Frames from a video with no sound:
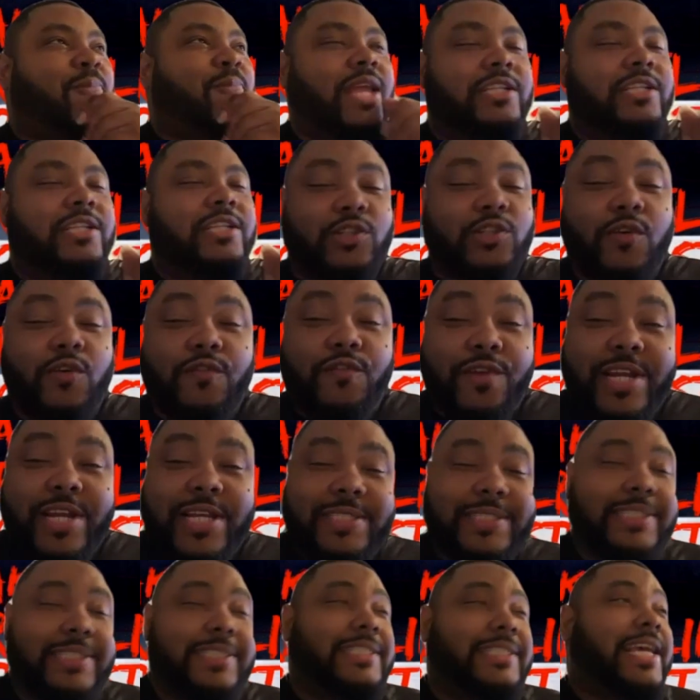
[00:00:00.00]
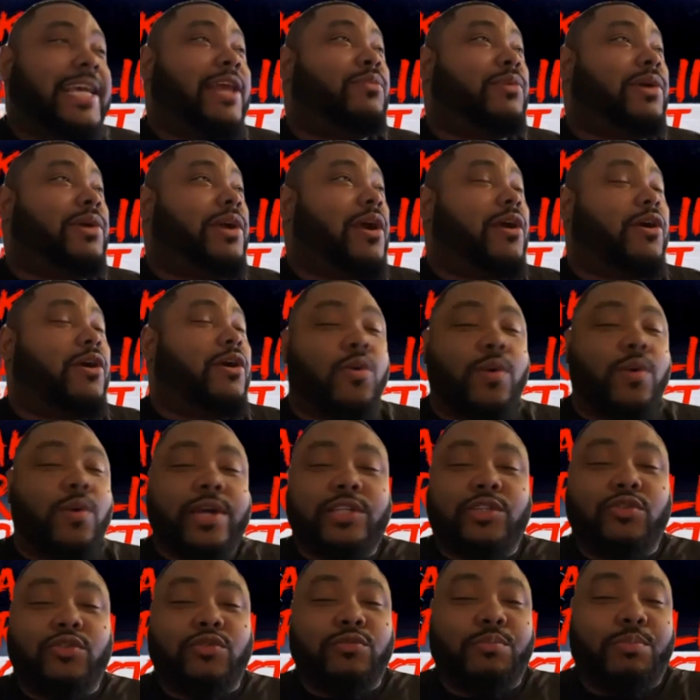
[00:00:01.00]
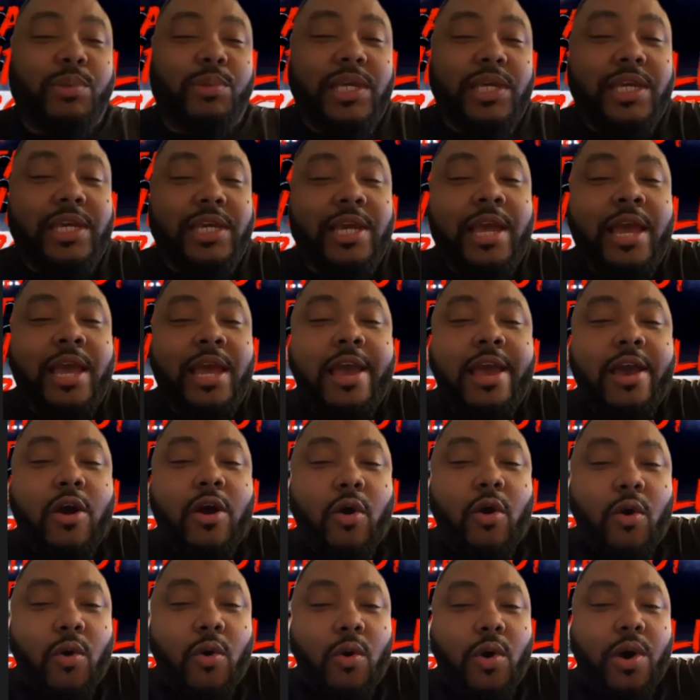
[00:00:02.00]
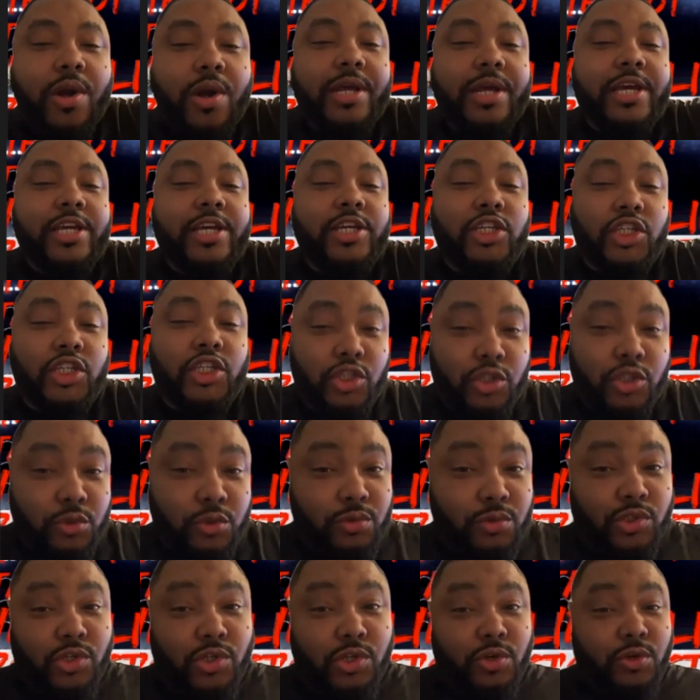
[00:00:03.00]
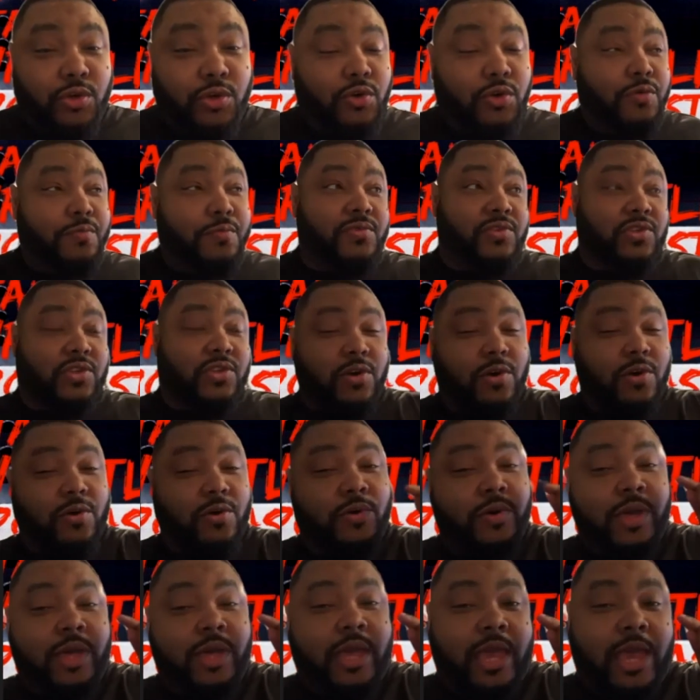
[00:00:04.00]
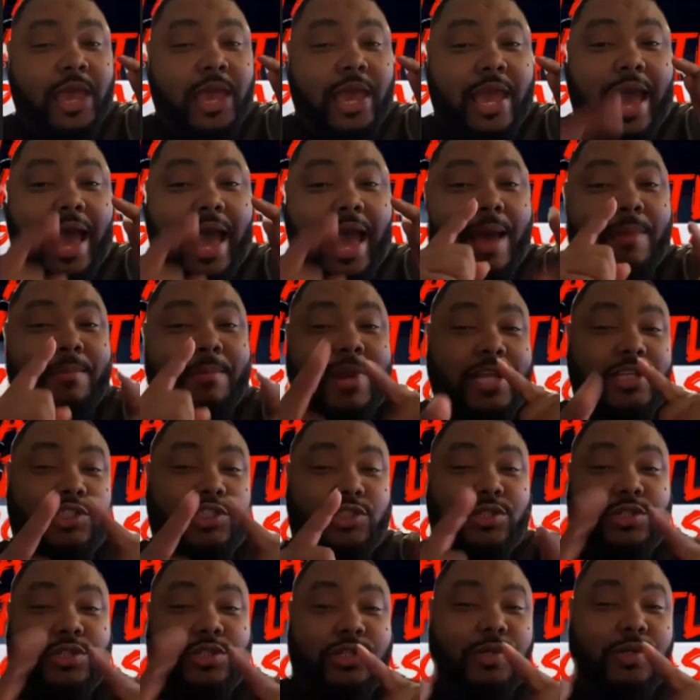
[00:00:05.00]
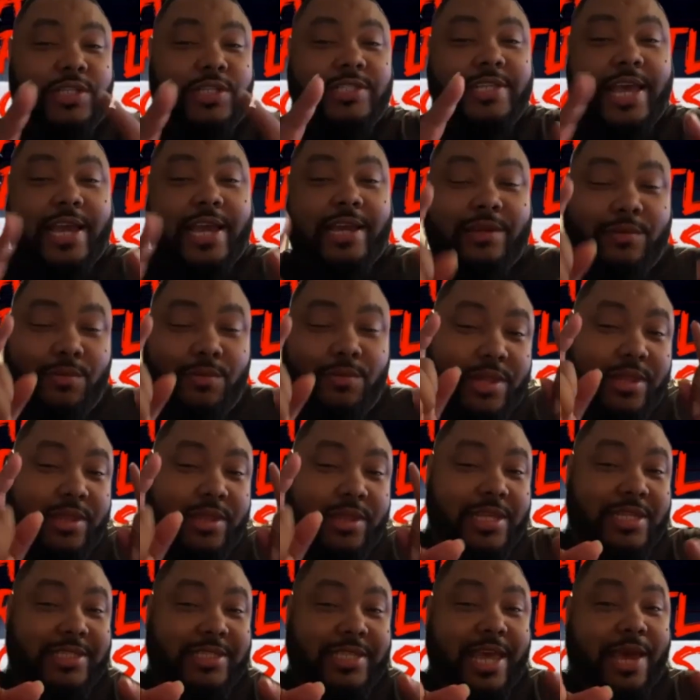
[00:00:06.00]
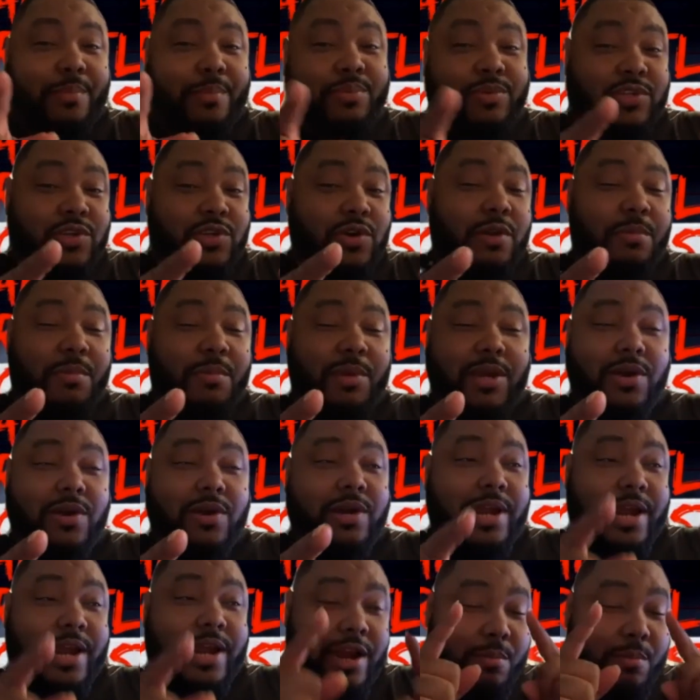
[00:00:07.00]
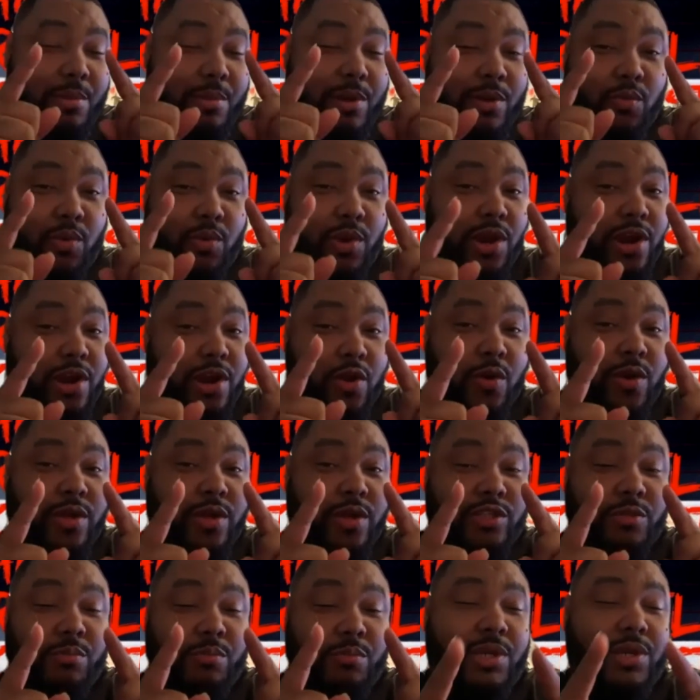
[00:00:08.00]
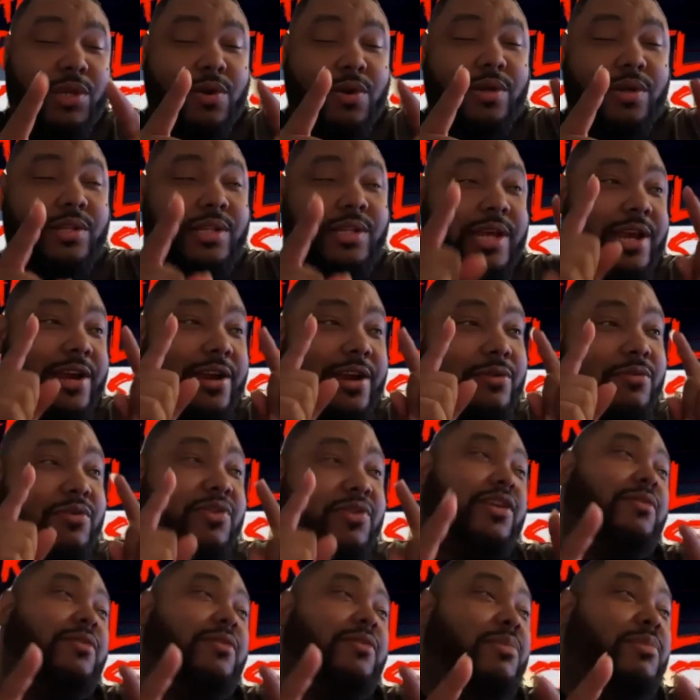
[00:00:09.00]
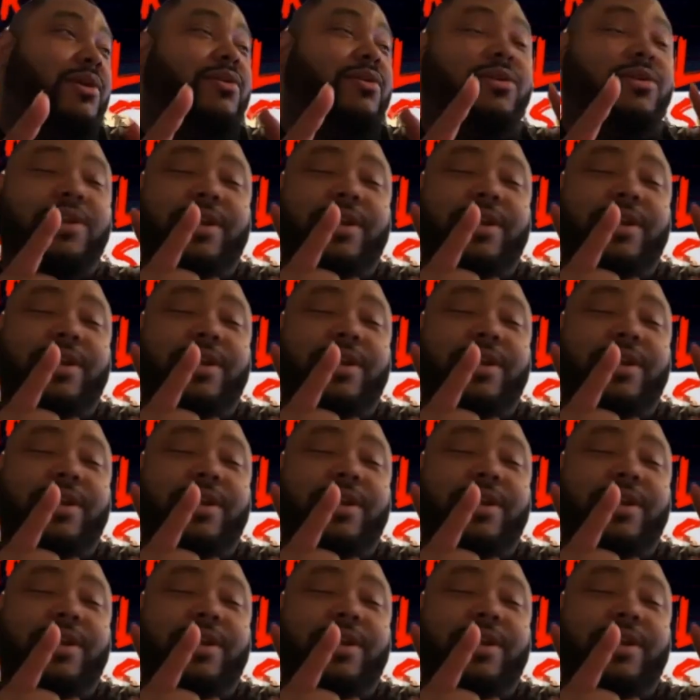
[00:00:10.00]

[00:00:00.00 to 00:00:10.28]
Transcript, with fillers: Joe Freezy said we are going to be on YouTube. So I'm not sure exactly when this app is going to be on there, but we are going to be on there and we're going to be on